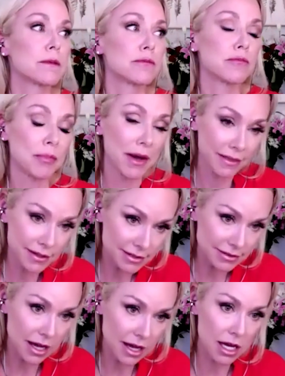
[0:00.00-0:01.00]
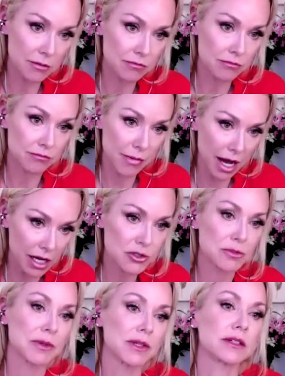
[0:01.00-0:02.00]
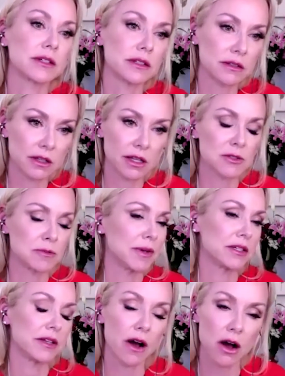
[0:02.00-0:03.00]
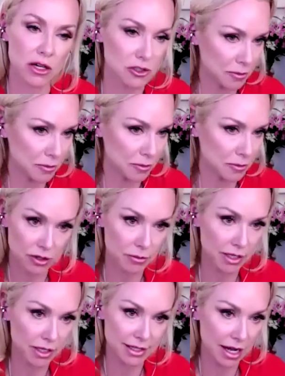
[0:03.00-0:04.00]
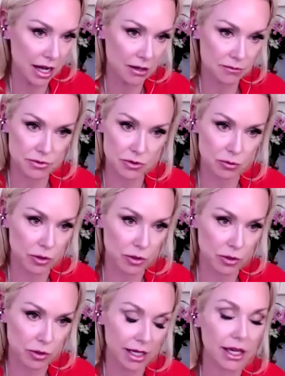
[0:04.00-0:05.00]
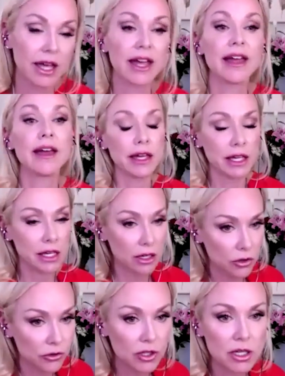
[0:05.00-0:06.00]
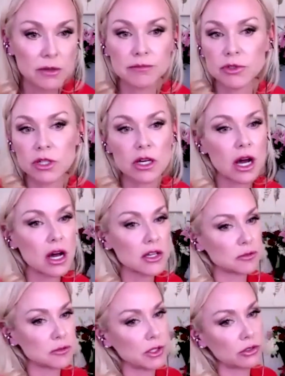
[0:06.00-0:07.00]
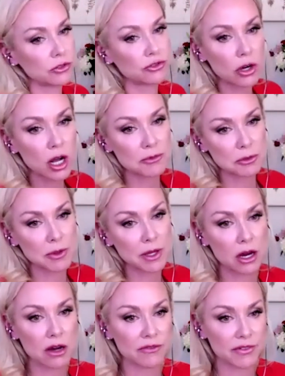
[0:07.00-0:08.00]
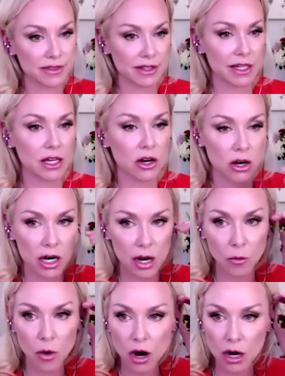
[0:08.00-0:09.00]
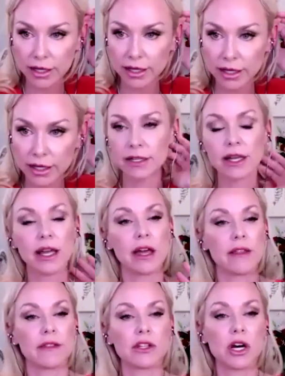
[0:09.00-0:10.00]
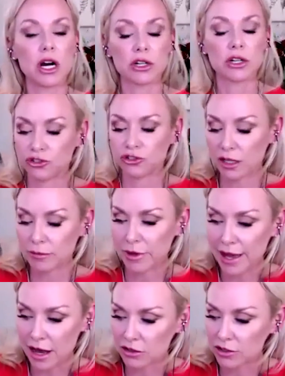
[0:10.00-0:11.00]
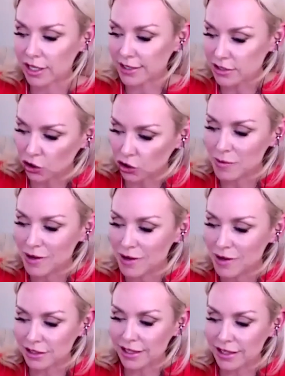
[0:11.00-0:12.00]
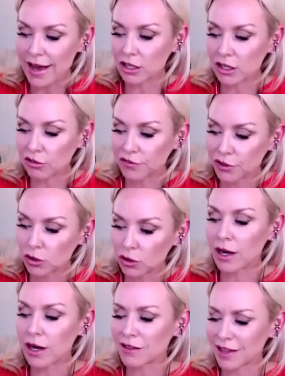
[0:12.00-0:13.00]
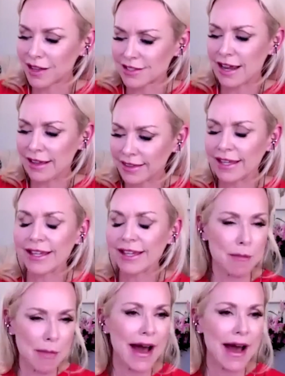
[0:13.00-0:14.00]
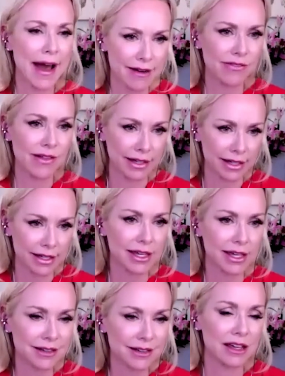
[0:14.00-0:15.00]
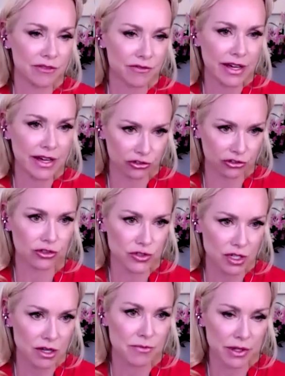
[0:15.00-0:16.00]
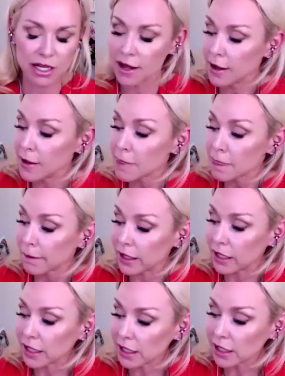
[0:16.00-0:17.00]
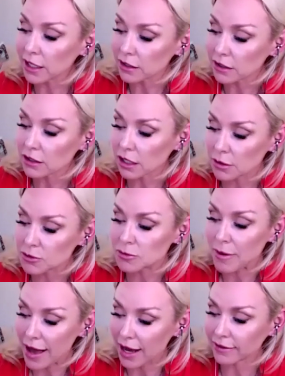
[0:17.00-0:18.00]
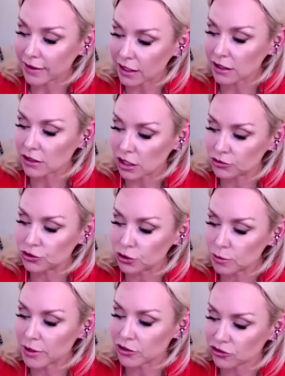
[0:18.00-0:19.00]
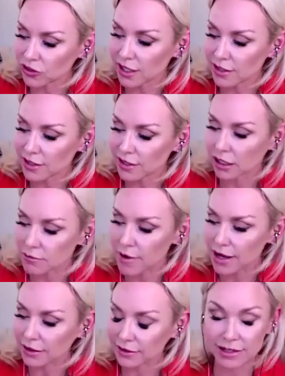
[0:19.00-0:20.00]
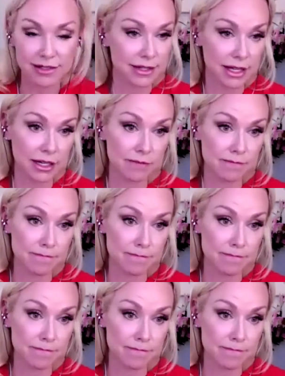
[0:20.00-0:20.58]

by this time, my husband has been to the hospital so many times with me. He goes up to the hospital, drops me off at the ER. I walk in, the doctor checked me out and I told him, I said, "Yeah, I don't feel well." I said, "I think I might have like a kidney infection or something." And he comes back, they, do a bunch of tests. They come back and he said,